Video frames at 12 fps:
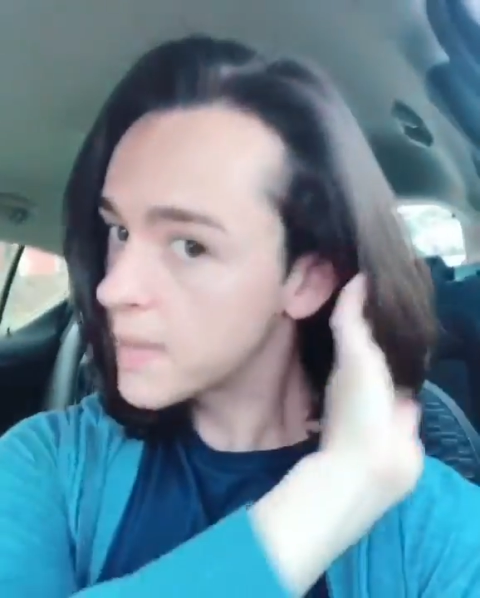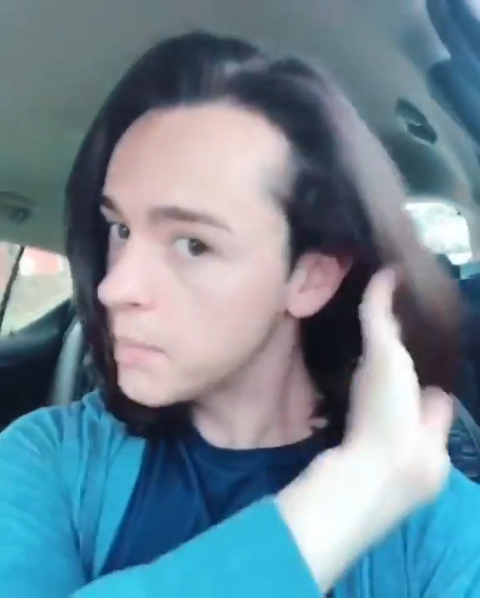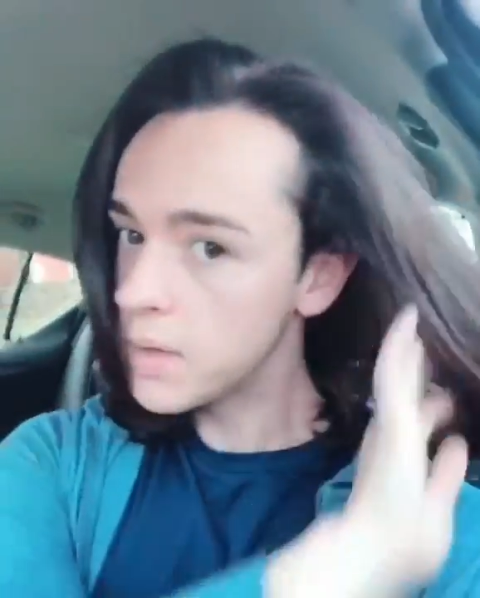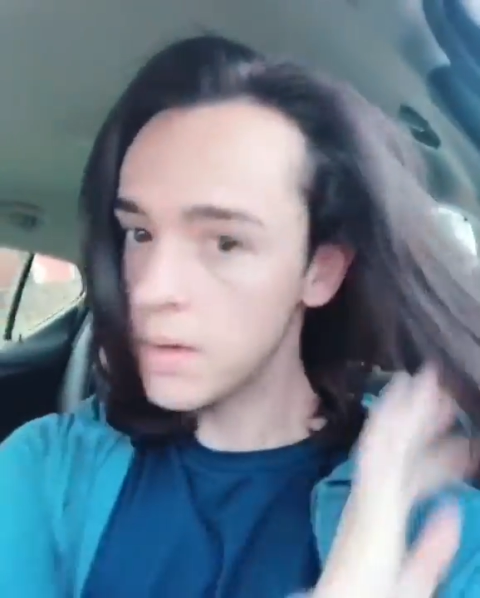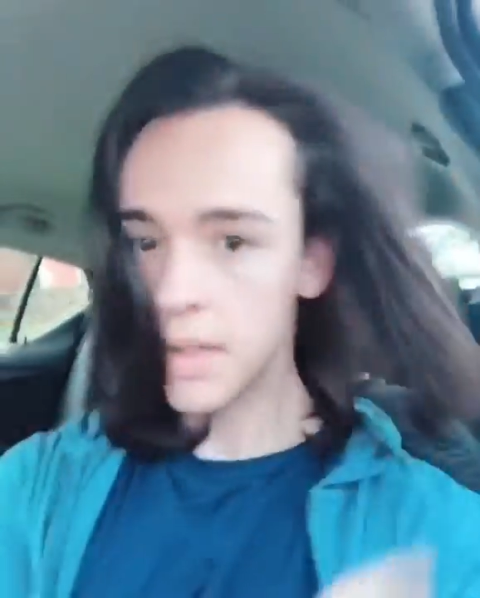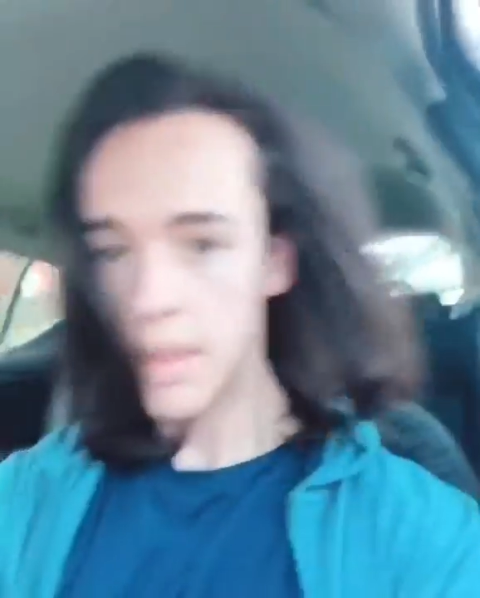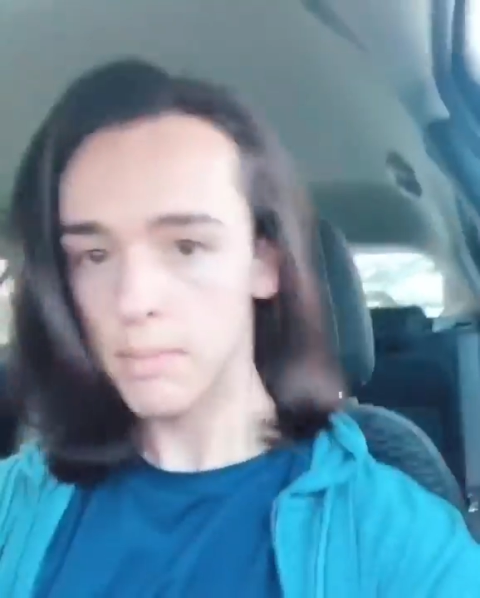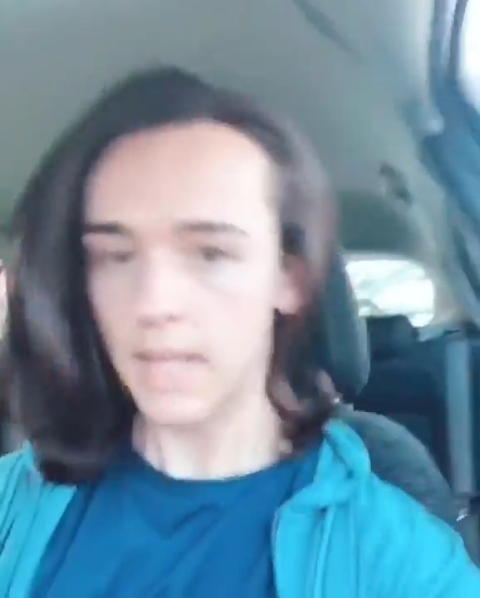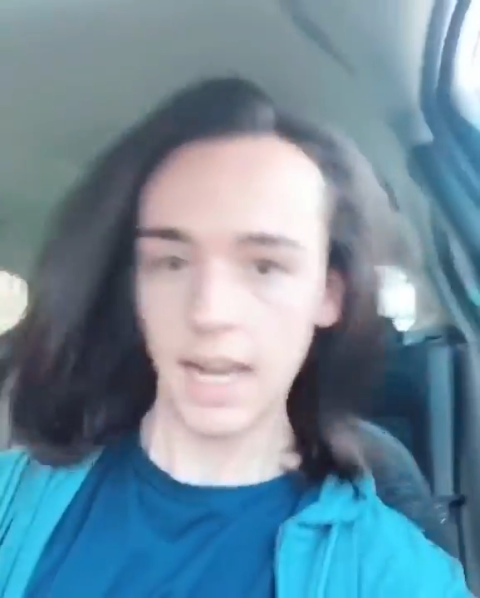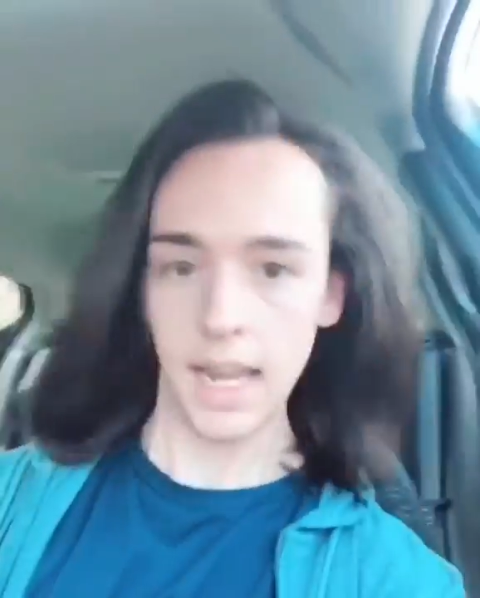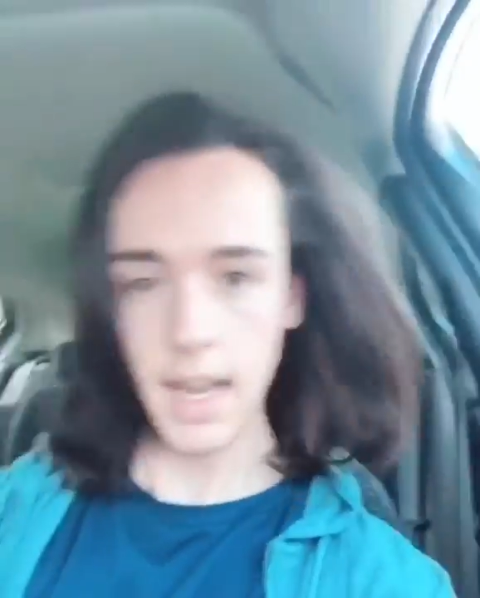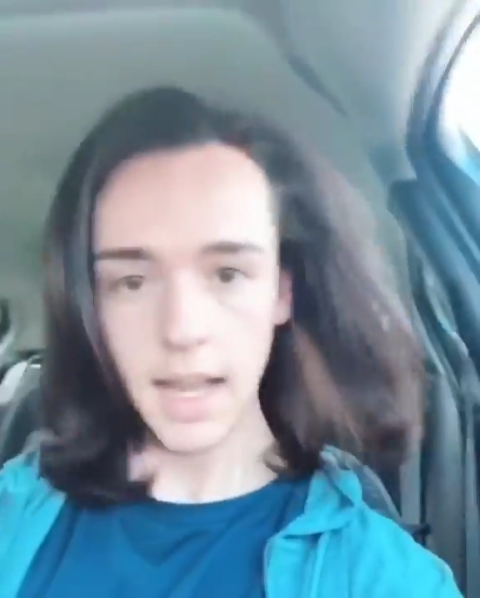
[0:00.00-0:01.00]
smooth and
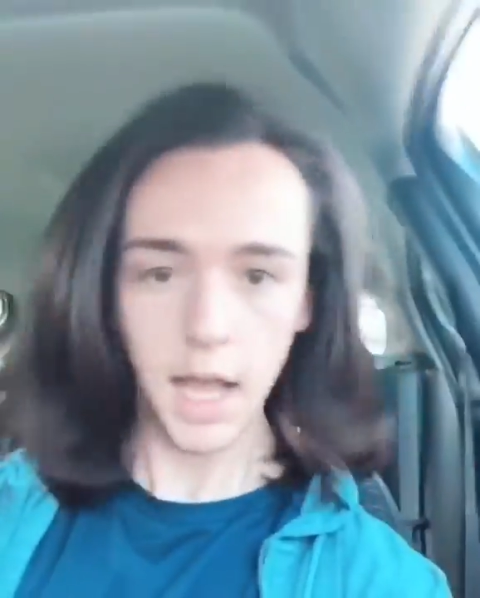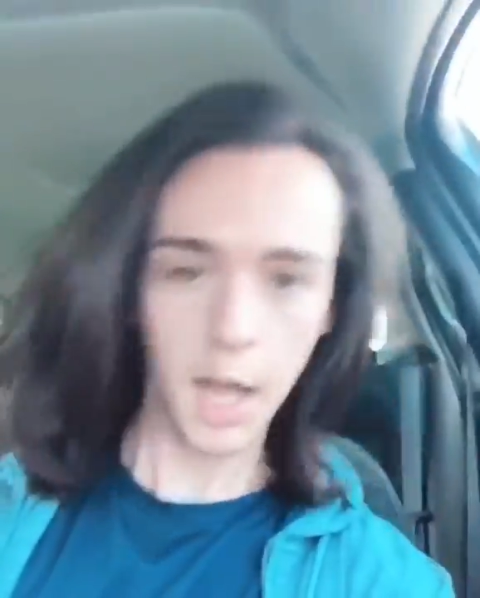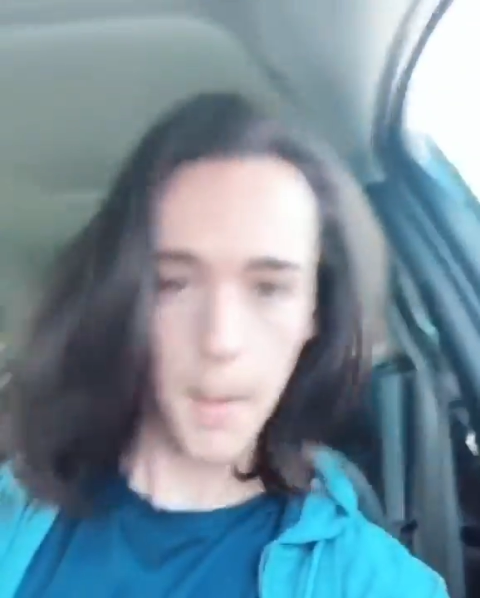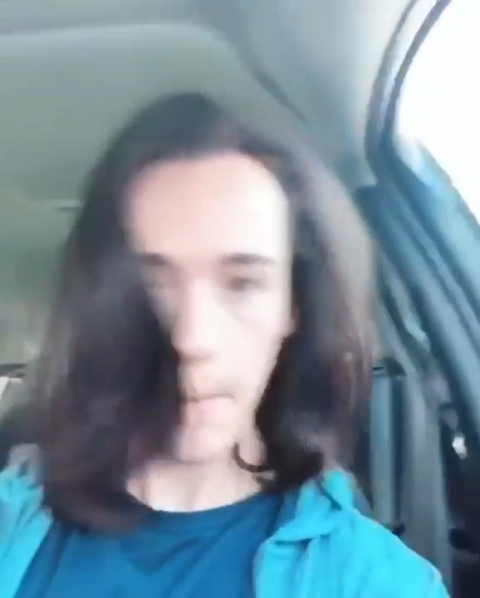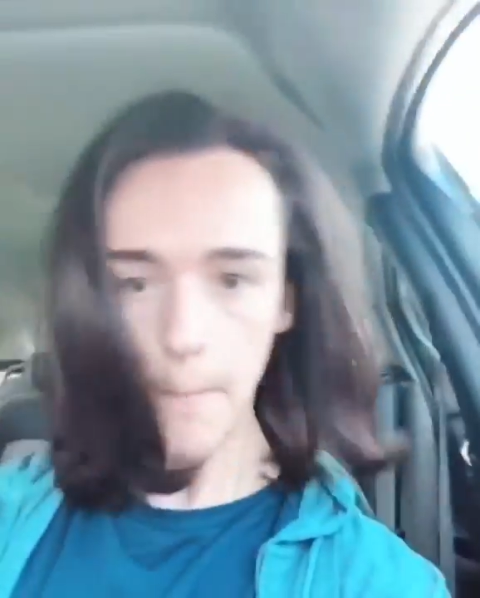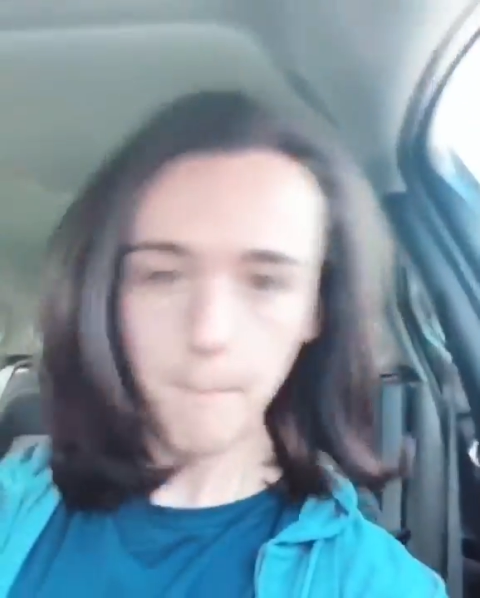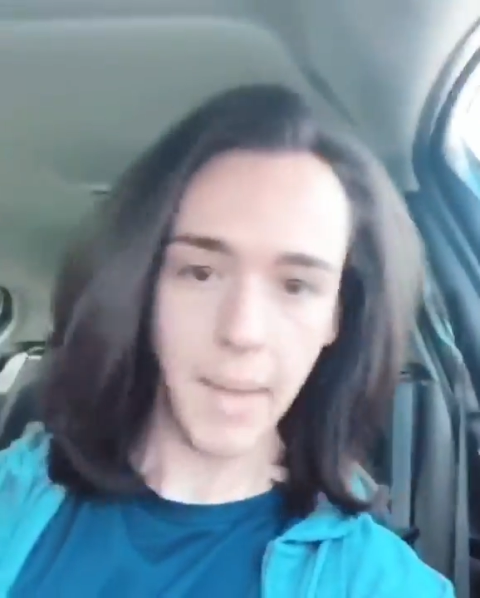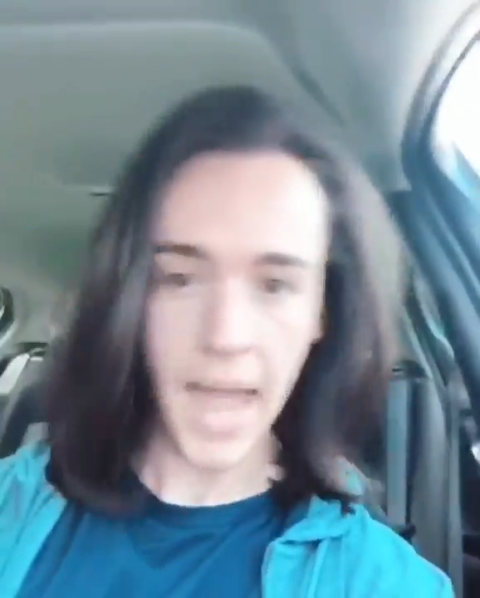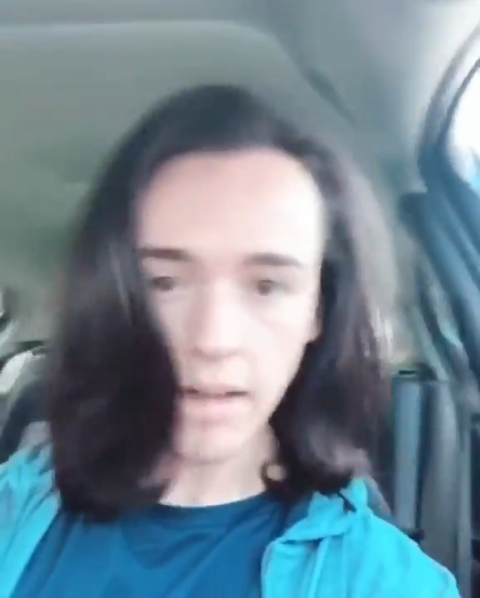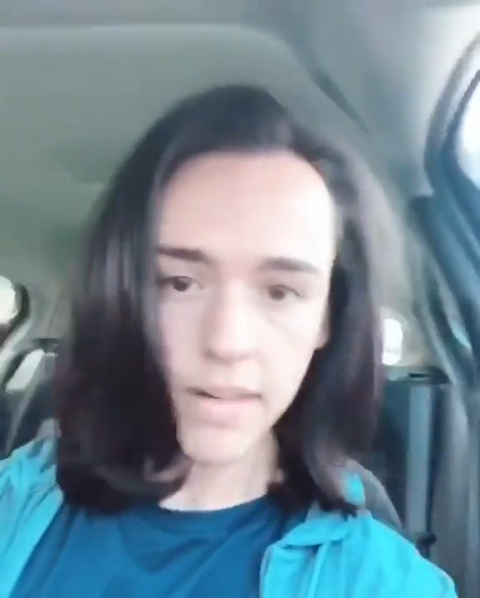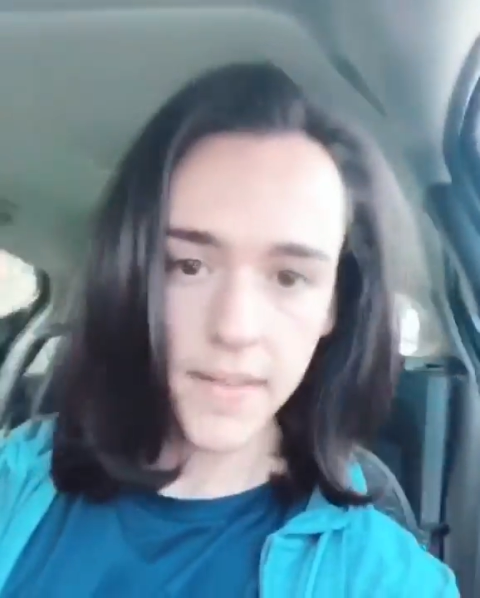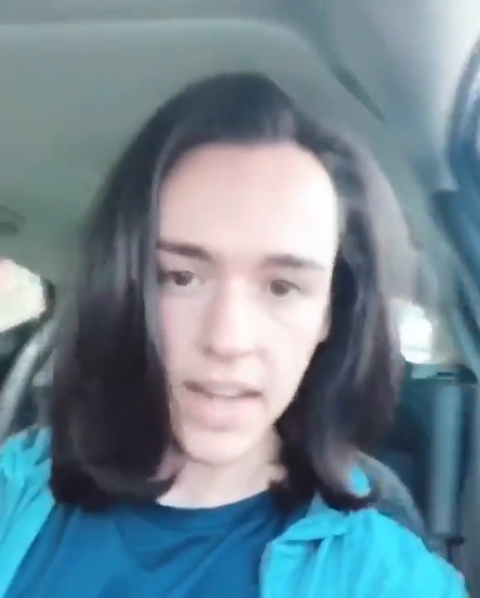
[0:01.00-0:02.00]
bloody
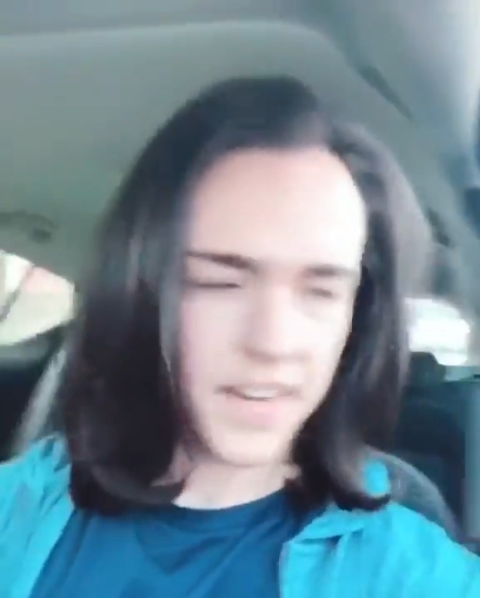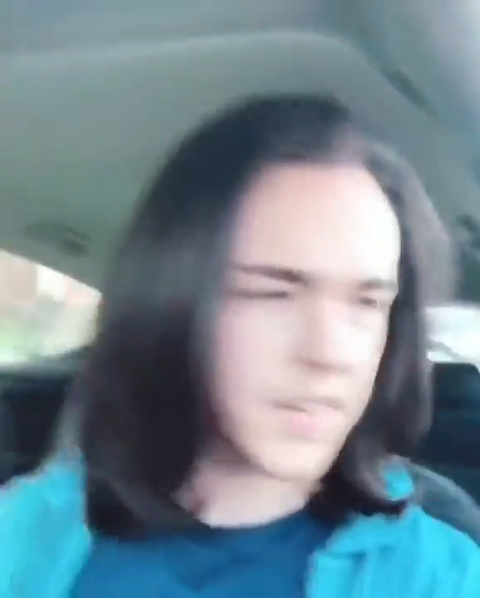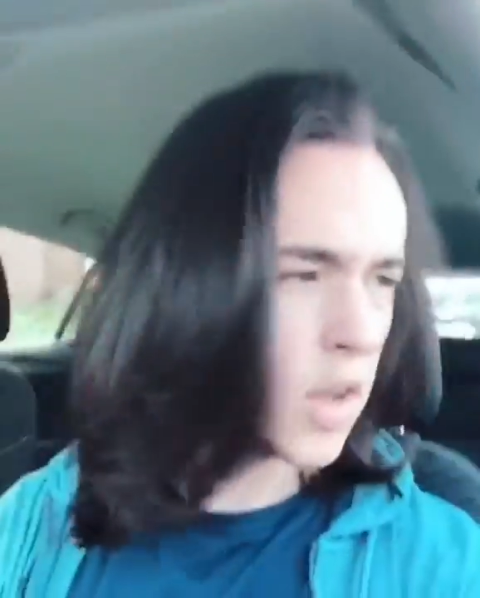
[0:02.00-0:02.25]
bouncy.